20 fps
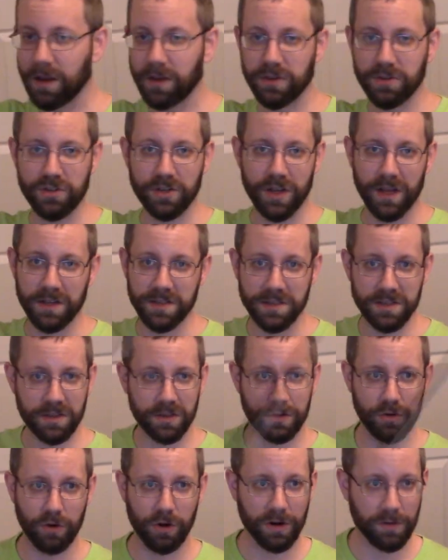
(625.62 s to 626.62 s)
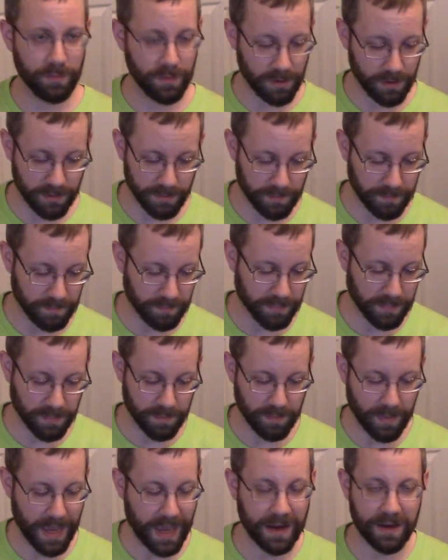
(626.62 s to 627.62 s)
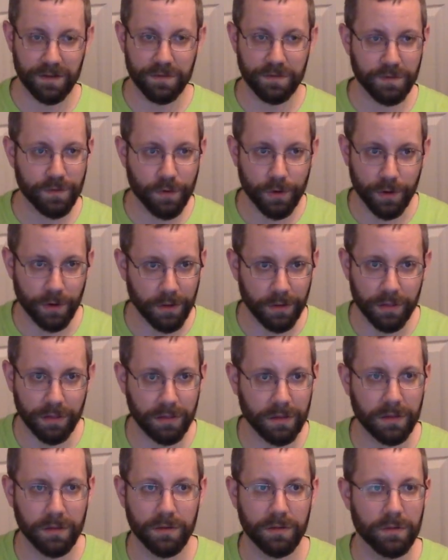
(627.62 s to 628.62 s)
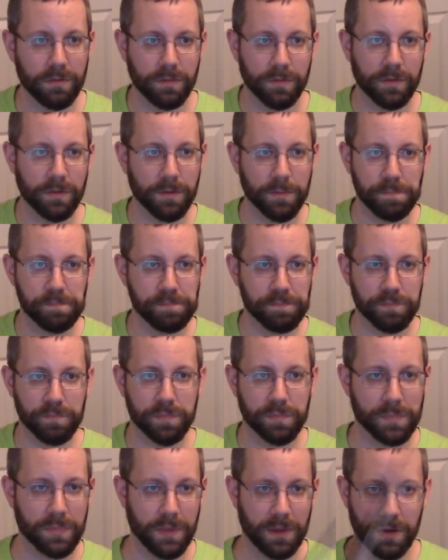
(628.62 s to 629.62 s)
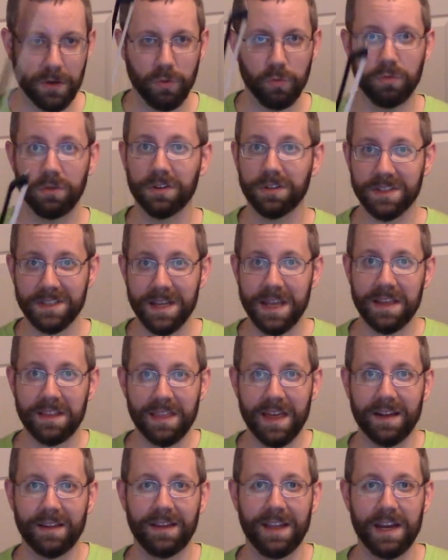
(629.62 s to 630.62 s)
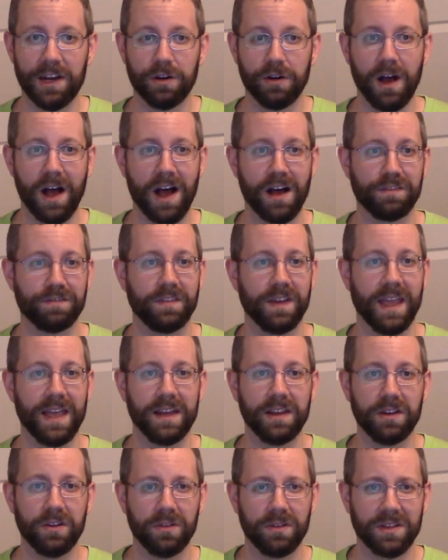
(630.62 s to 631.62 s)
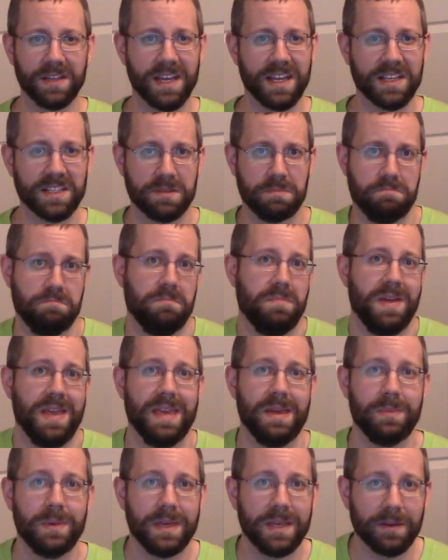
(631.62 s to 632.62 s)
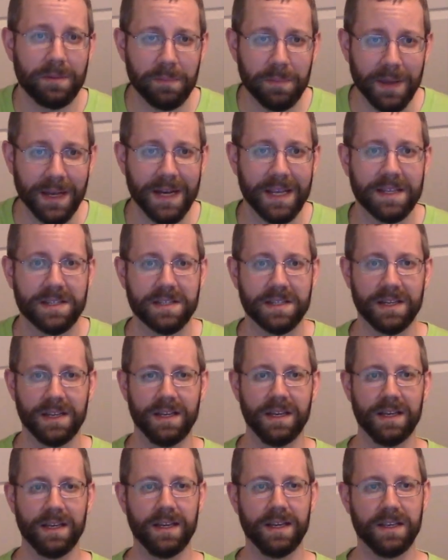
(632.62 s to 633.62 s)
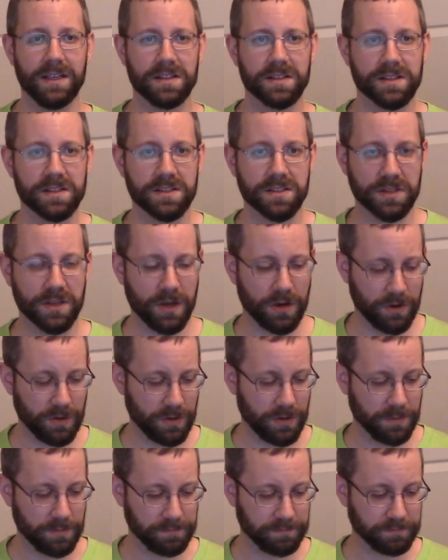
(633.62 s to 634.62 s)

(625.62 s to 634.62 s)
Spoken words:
Just the normal back and forth will take that layer off, and it takes maybe a minute, so